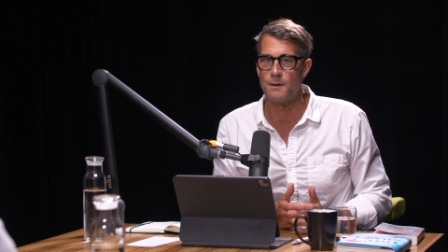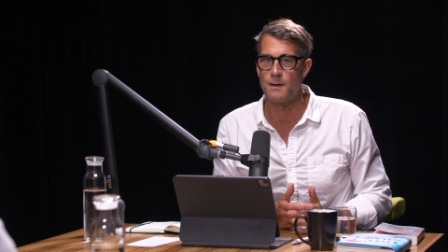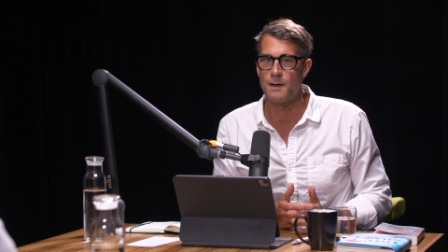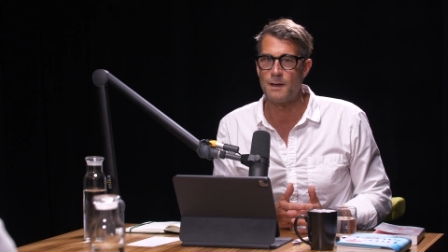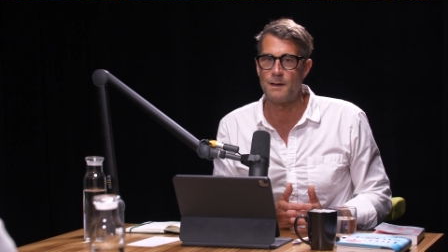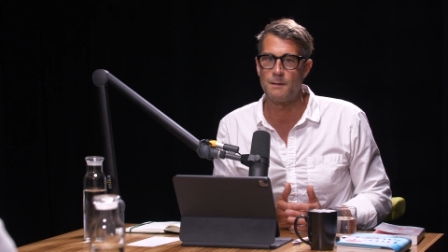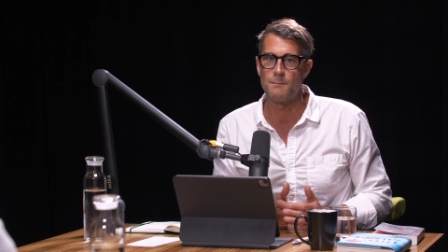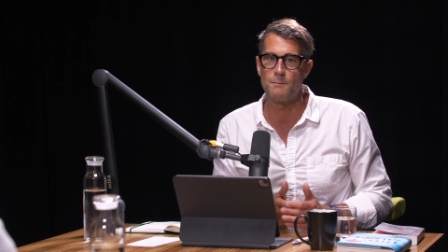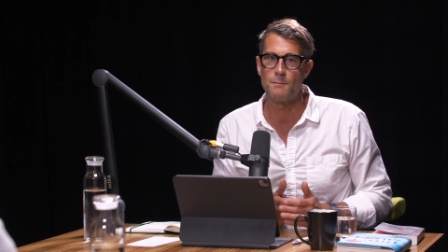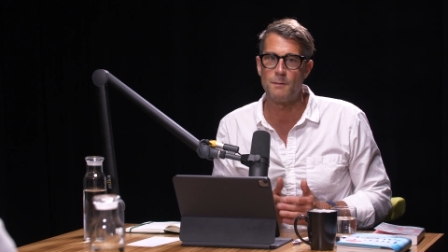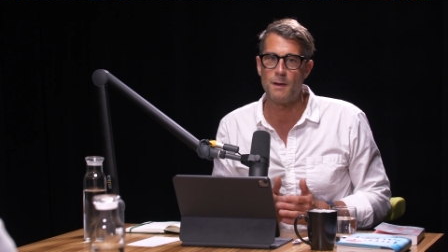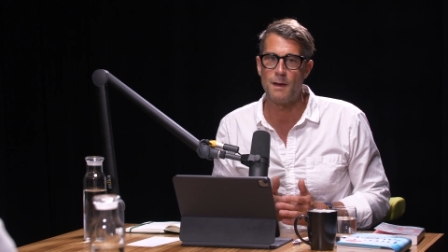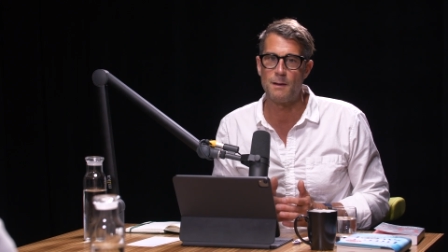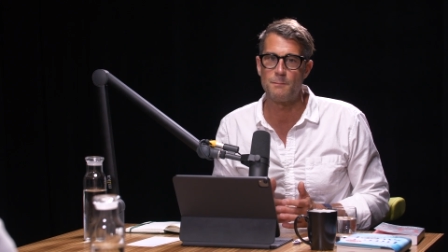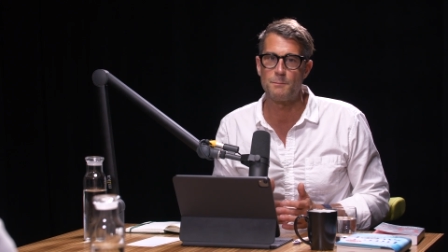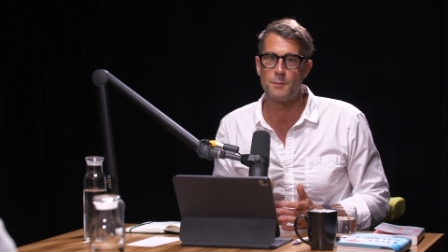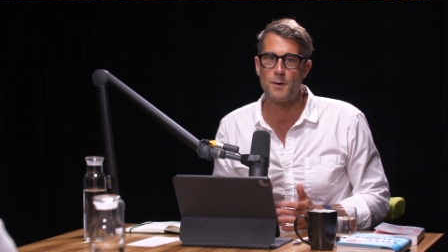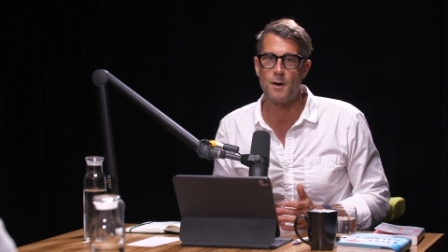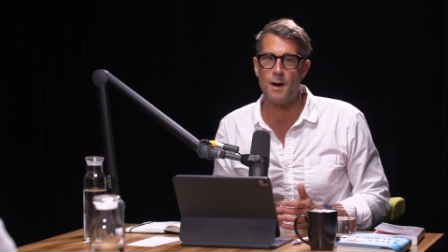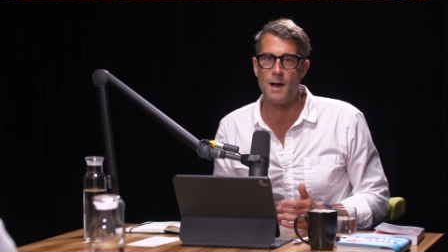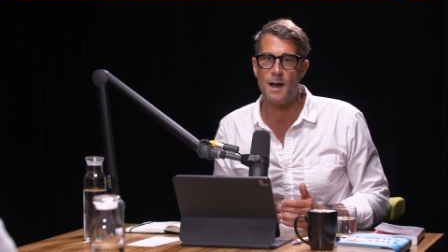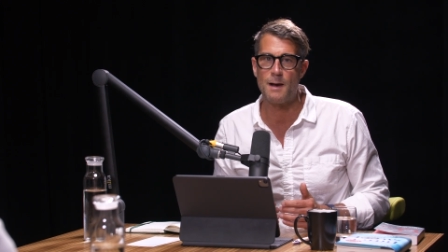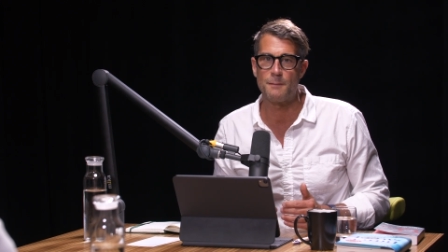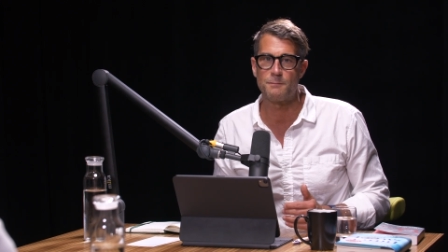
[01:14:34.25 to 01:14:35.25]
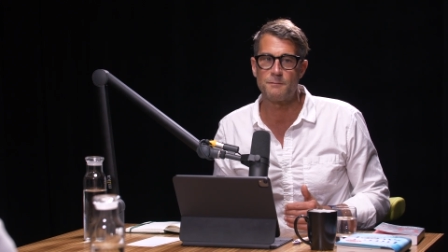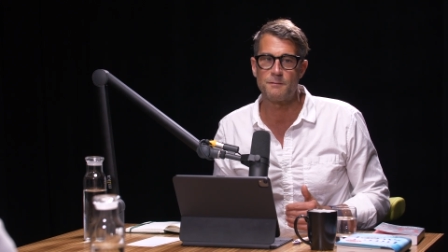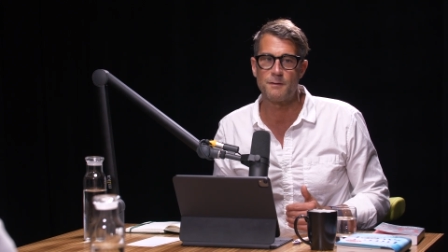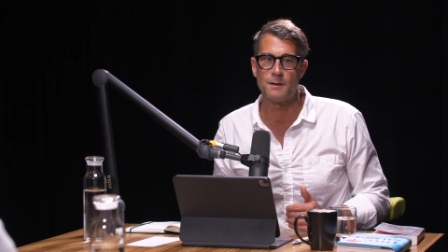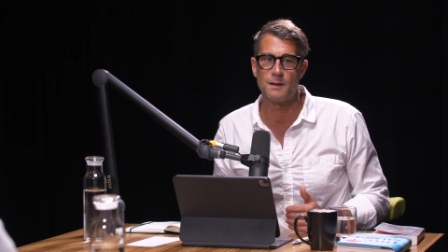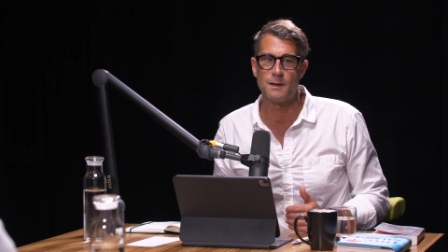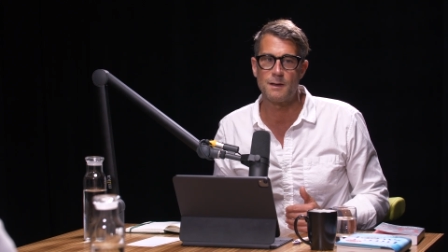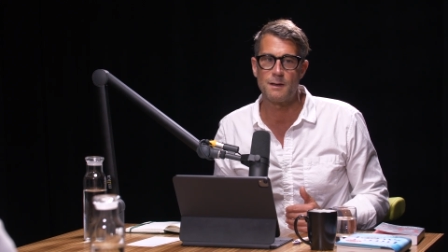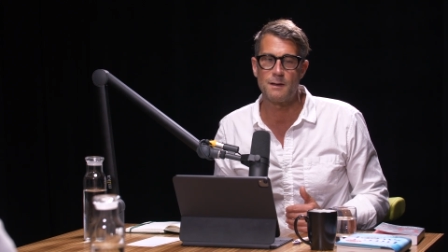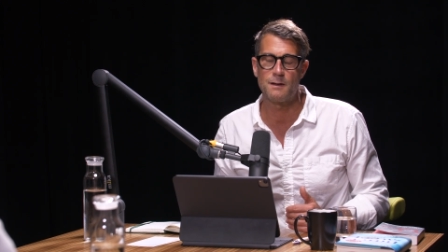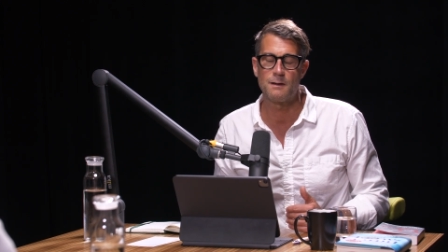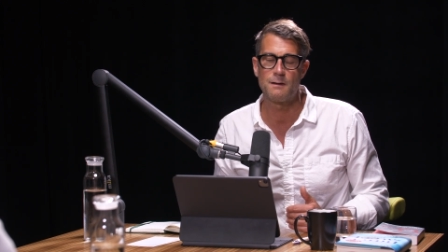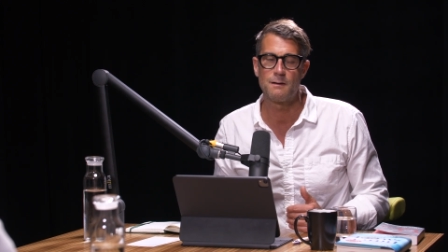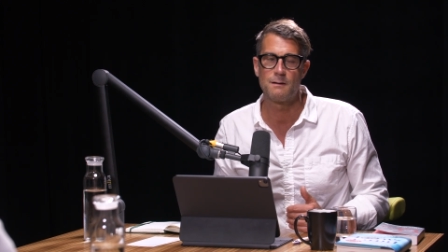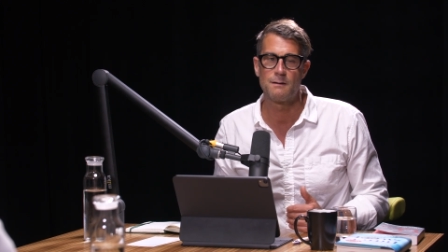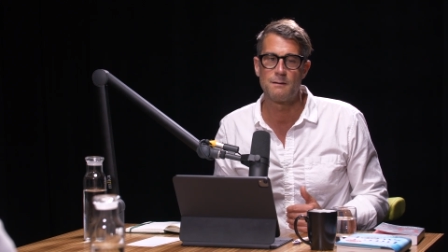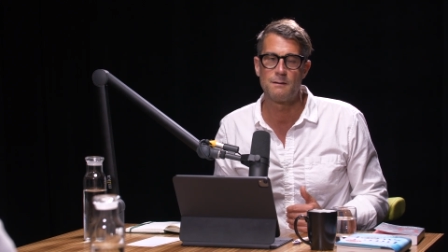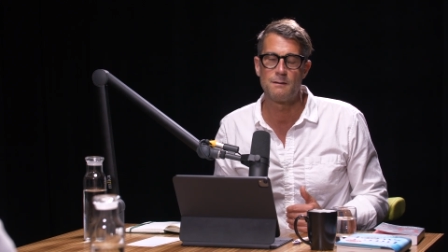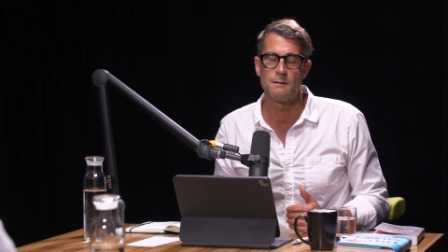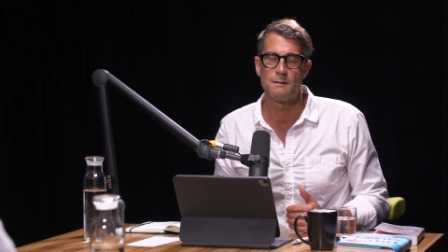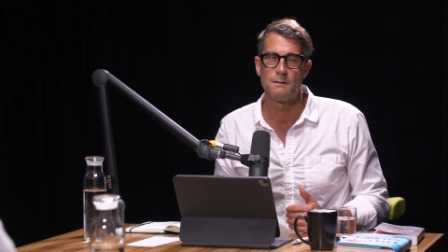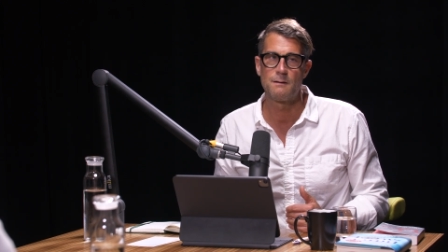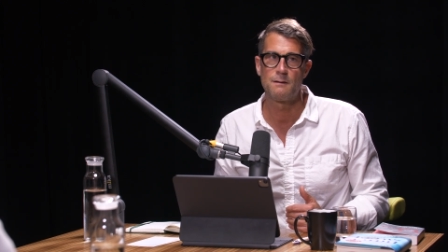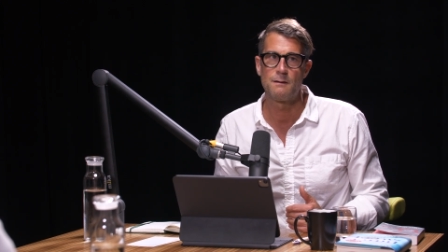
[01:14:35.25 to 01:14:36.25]
and and perhaps like
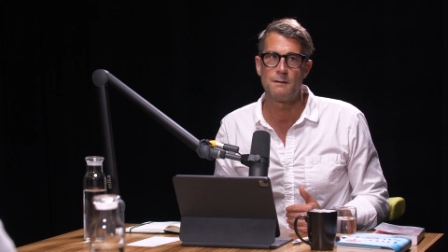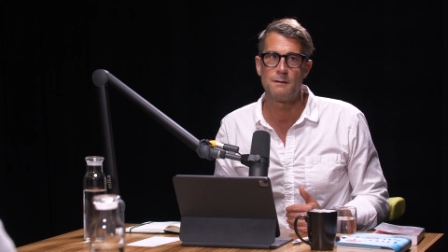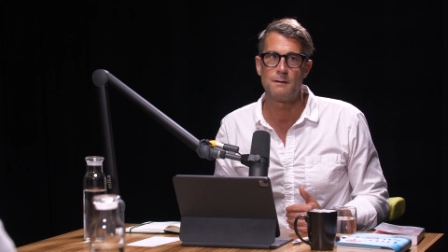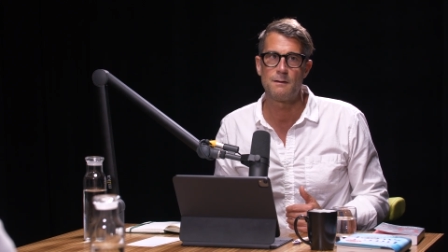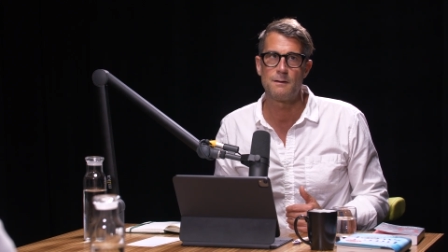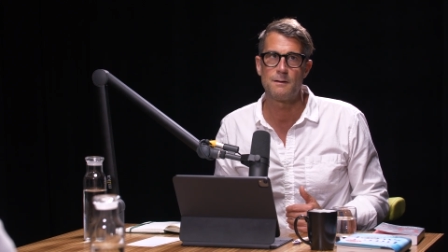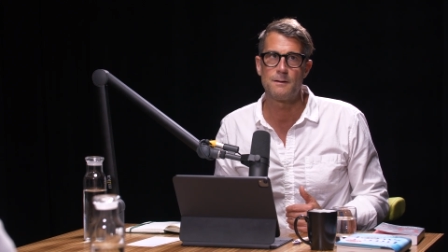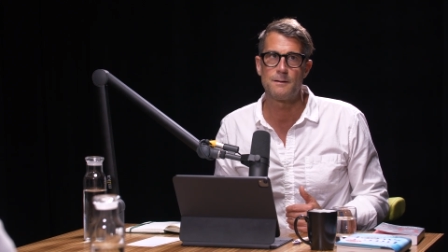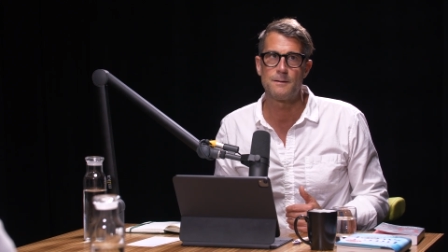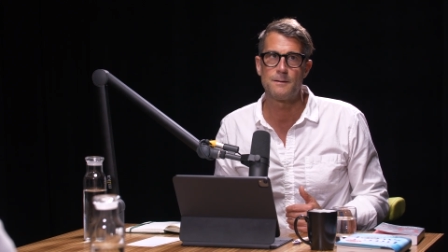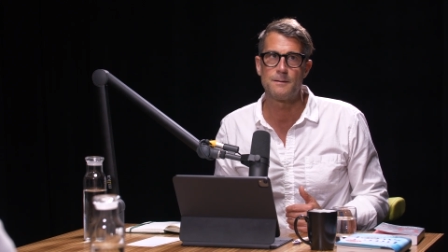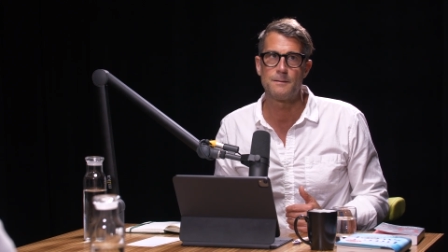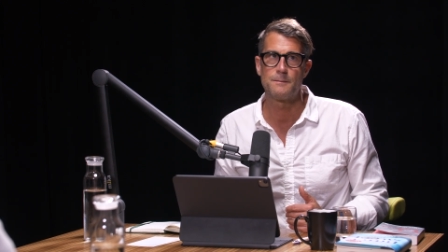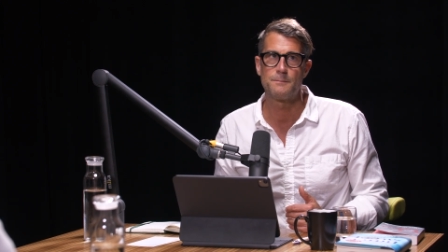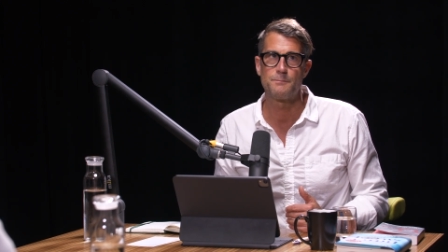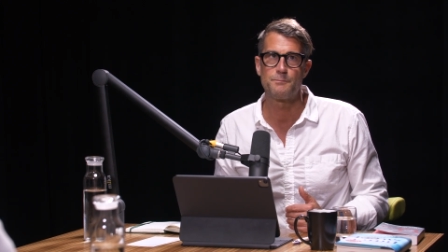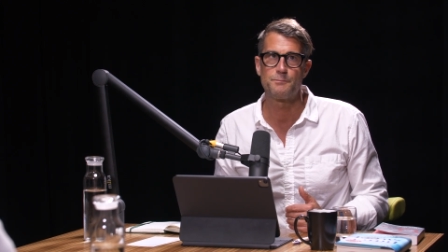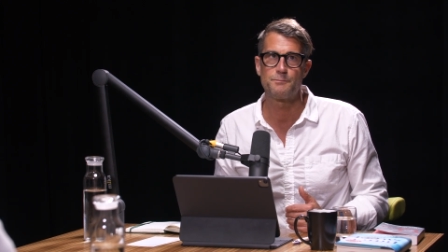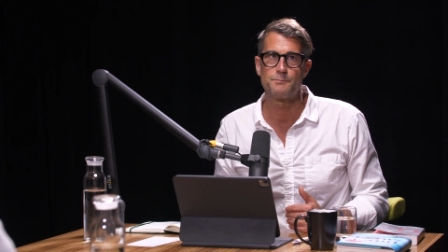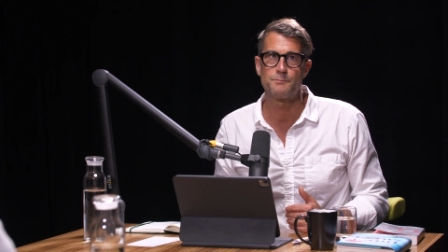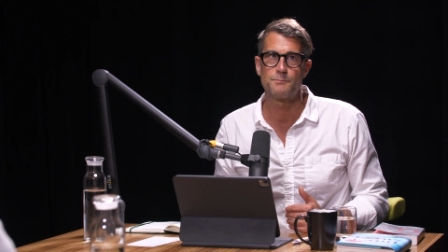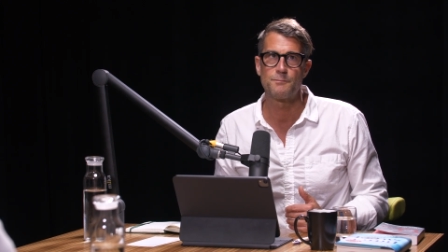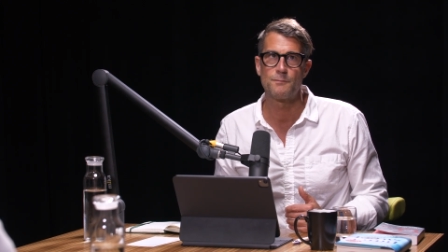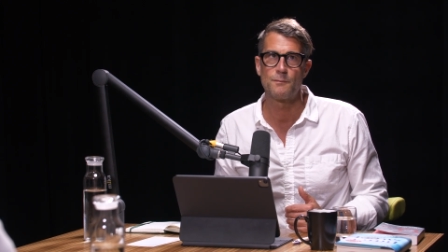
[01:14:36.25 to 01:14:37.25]
um,